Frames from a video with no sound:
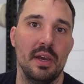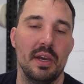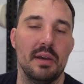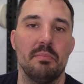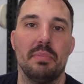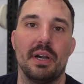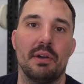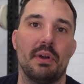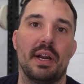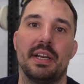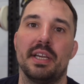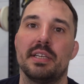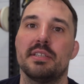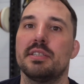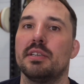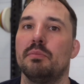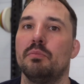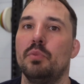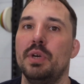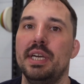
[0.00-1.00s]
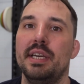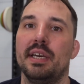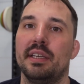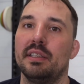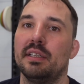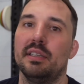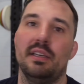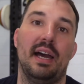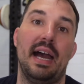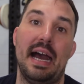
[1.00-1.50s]
by running some weekend
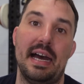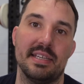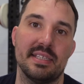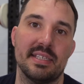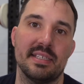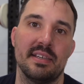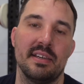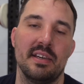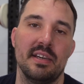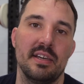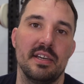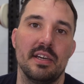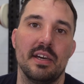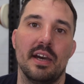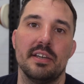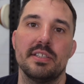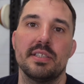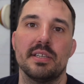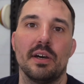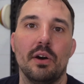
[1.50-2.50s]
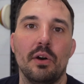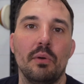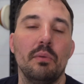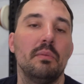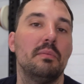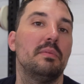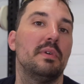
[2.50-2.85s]
class. So